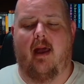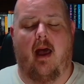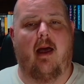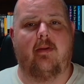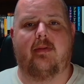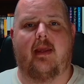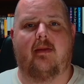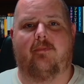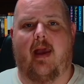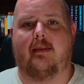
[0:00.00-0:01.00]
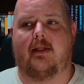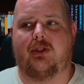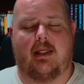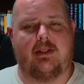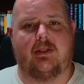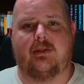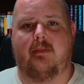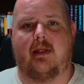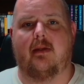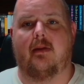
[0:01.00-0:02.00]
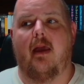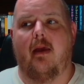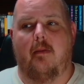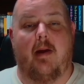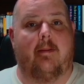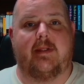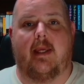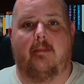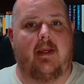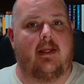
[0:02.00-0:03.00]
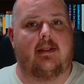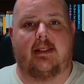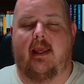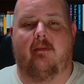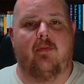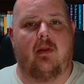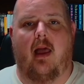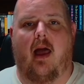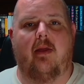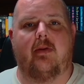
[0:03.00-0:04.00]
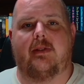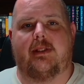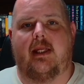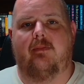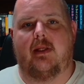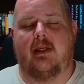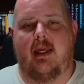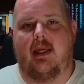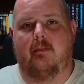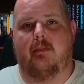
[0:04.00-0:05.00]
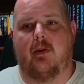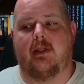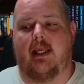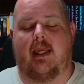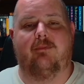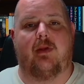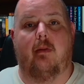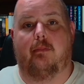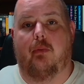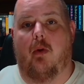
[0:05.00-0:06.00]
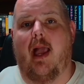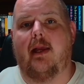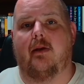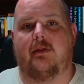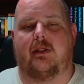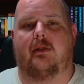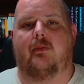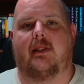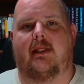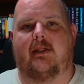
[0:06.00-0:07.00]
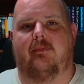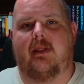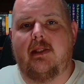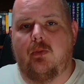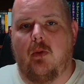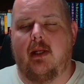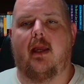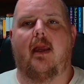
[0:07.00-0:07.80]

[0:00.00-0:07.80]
other than the fact that Chester's Mill pops up in several other Stephen King books even prior to the release of this one